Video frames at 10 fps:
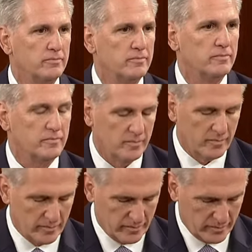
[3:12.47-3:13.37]

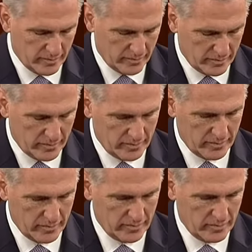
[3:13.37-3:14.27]

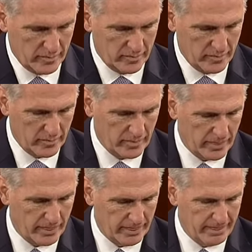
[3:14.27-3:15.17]

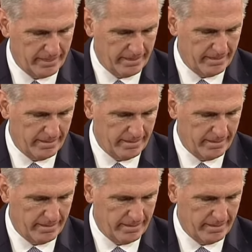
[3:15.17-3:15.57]
(no one is talking)